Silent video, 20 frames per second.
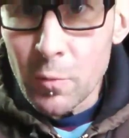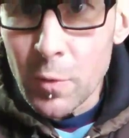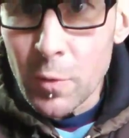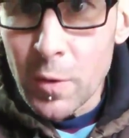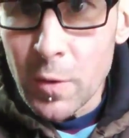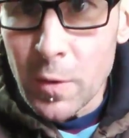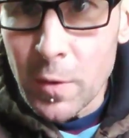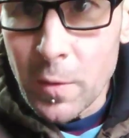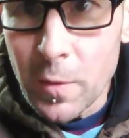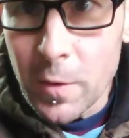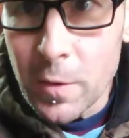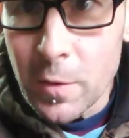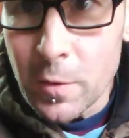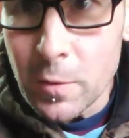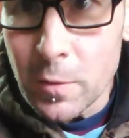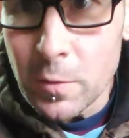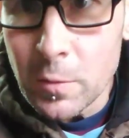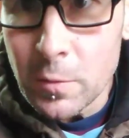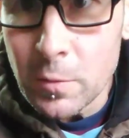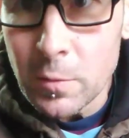really
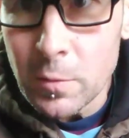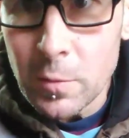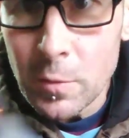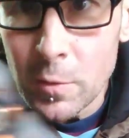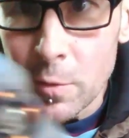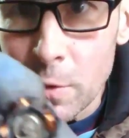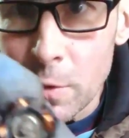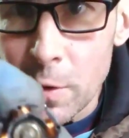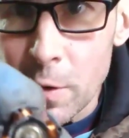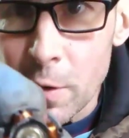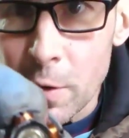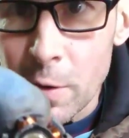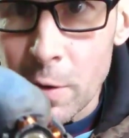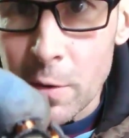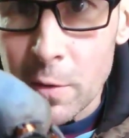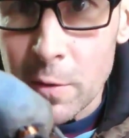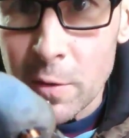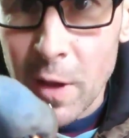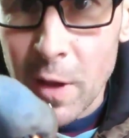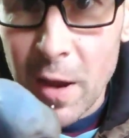little.
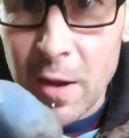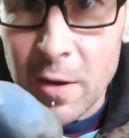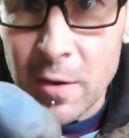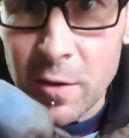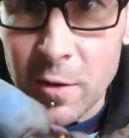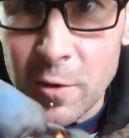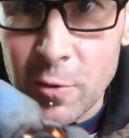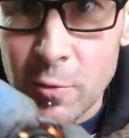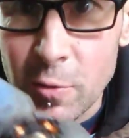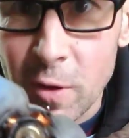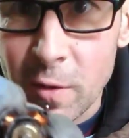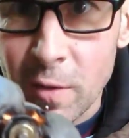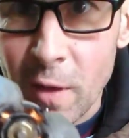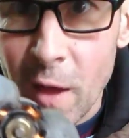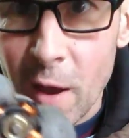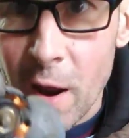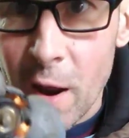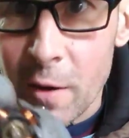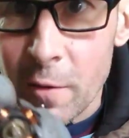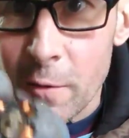K&D, you'd get that
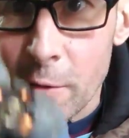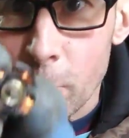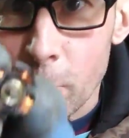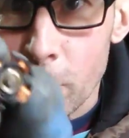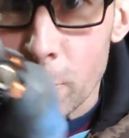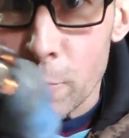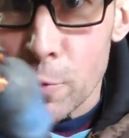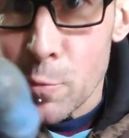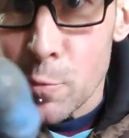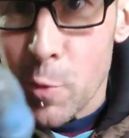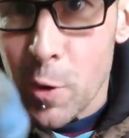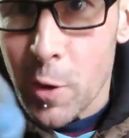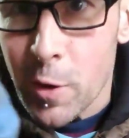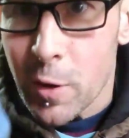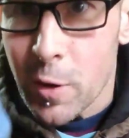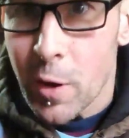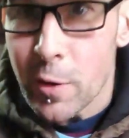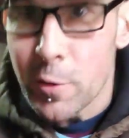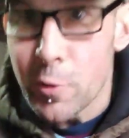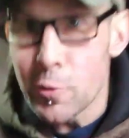out of there, wouldn't you, buddy?
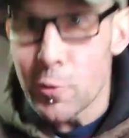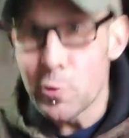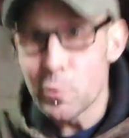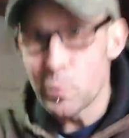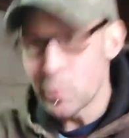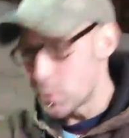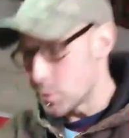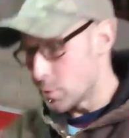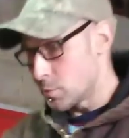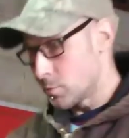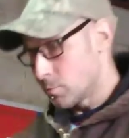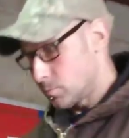I know you would.